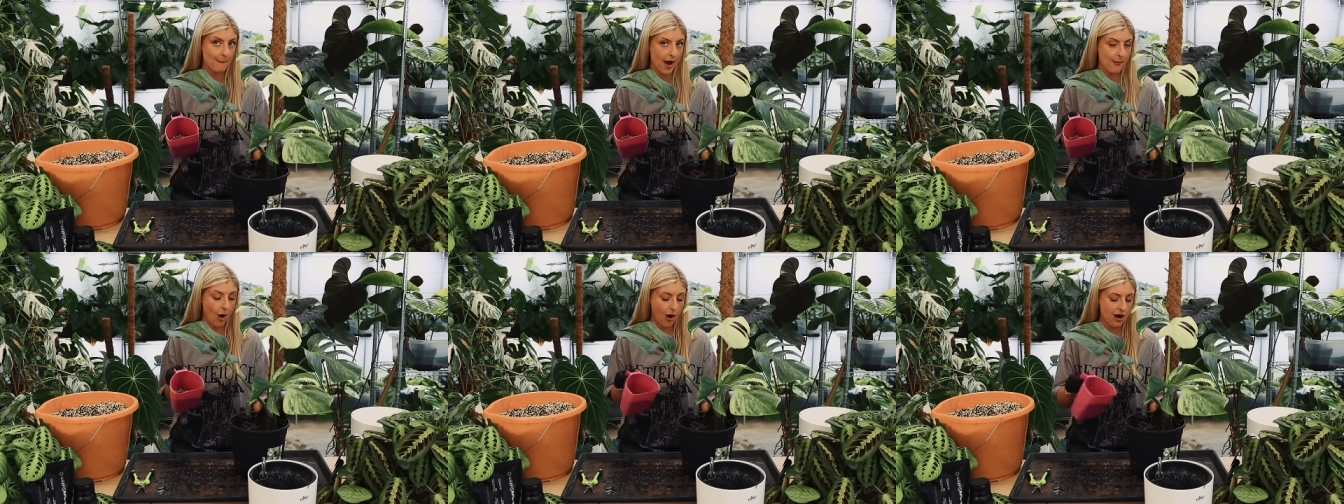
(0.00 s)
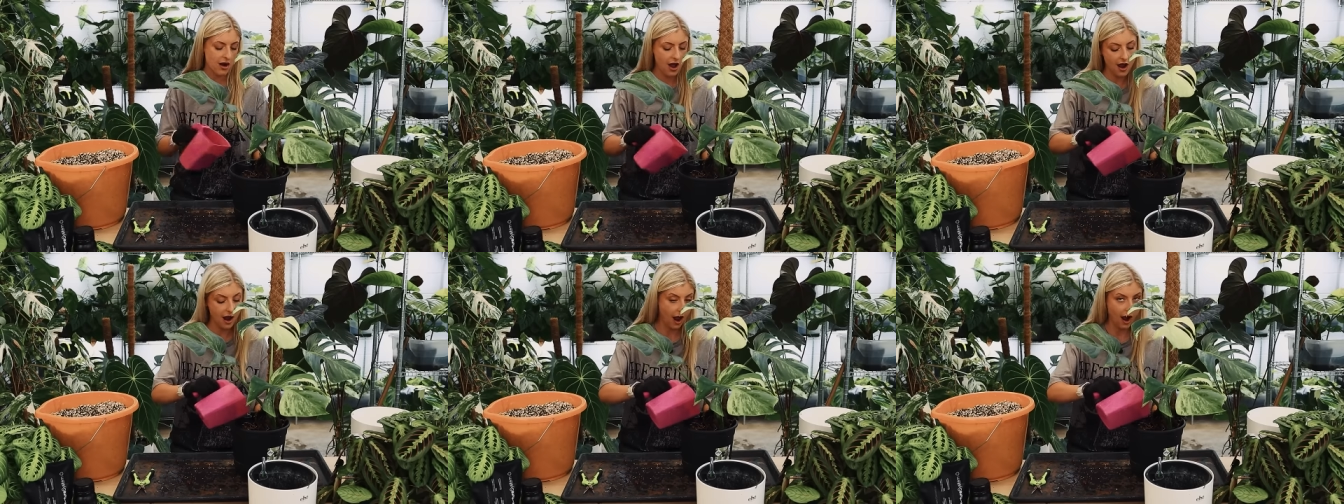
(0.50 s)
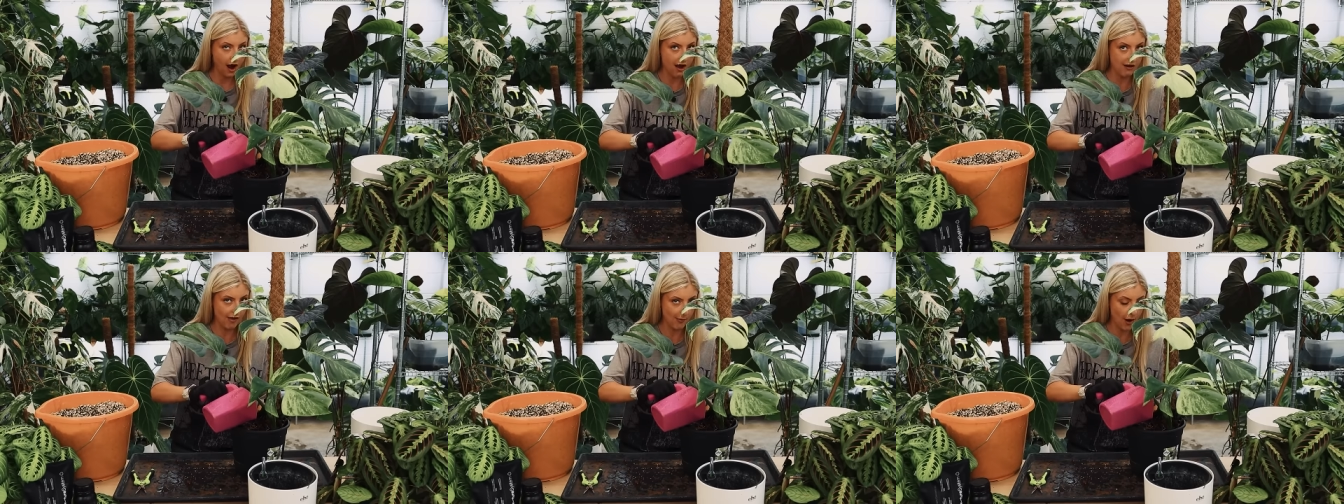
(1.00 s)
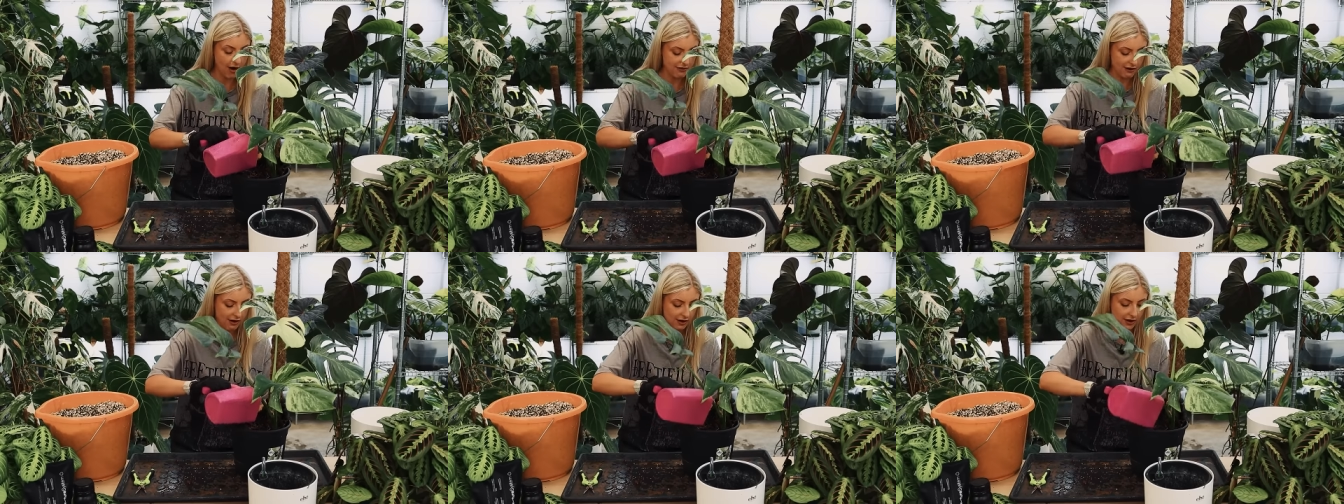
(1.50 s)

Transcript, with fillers: my pon into the pot.